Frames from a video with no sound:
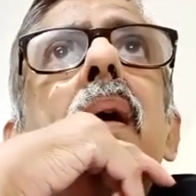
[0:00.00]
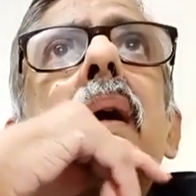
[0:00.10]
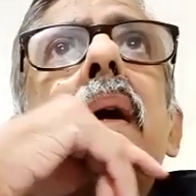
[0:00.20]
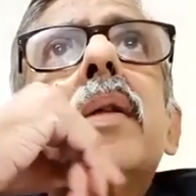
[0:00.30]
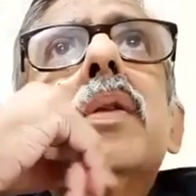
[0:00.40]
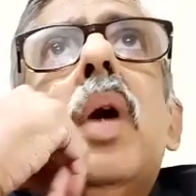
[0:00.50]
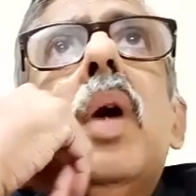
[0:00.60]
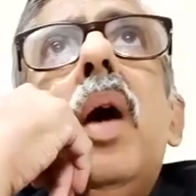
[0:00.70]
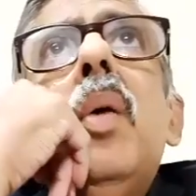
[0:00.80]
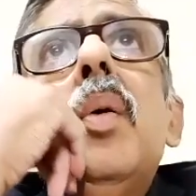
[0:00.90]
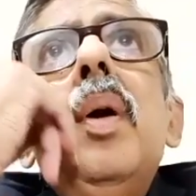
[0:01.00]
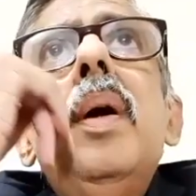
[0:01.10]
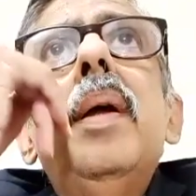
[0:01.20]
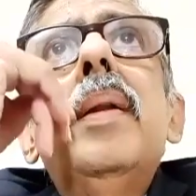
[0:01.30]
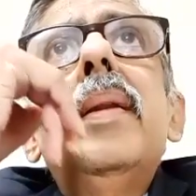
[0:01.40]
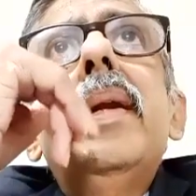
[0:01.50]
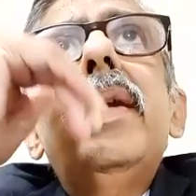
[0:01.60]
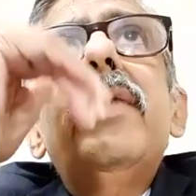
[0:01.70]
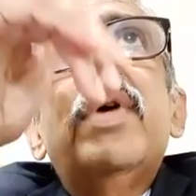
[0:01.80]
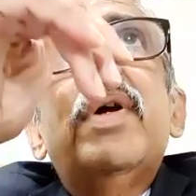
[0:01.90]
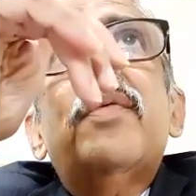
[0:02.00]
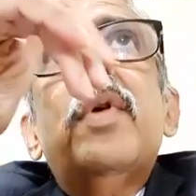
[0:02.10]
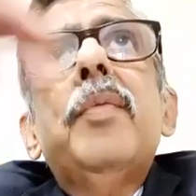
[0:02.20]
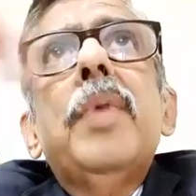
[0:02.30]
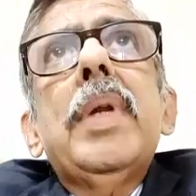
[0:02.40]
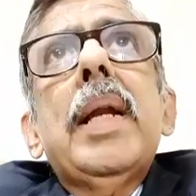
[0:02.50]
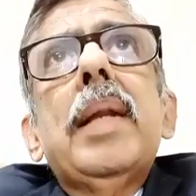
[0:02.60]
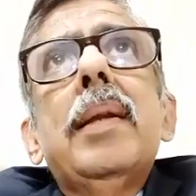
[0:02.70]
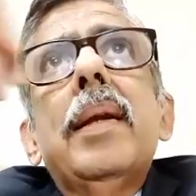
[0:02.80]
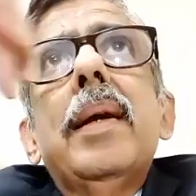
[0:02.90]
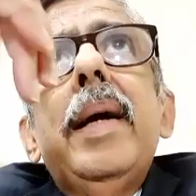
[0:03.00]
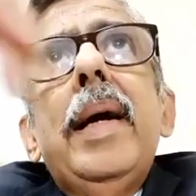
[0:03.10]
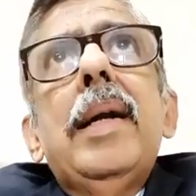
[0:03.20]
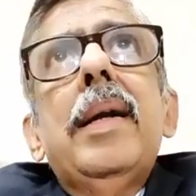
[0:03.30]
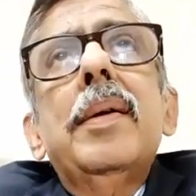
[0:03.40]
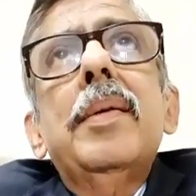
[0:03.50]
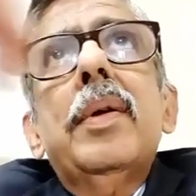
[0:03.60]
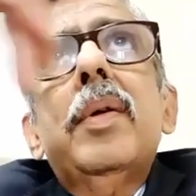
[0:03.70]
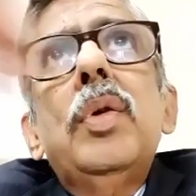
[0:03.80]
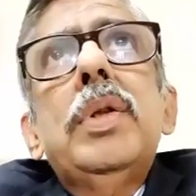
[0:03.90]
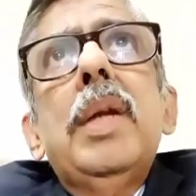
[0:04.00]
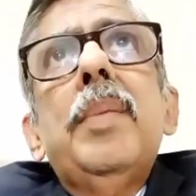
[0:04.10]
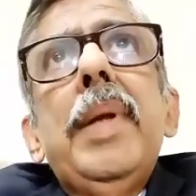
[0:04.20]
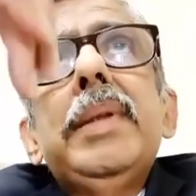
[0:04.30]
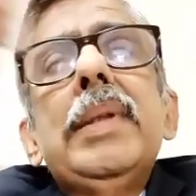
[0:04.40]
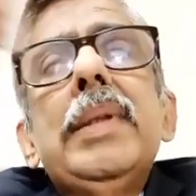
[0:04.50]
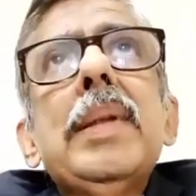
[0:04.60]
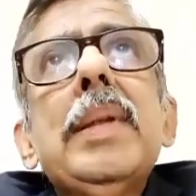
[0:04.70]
as to how they differ from one another at crucial places.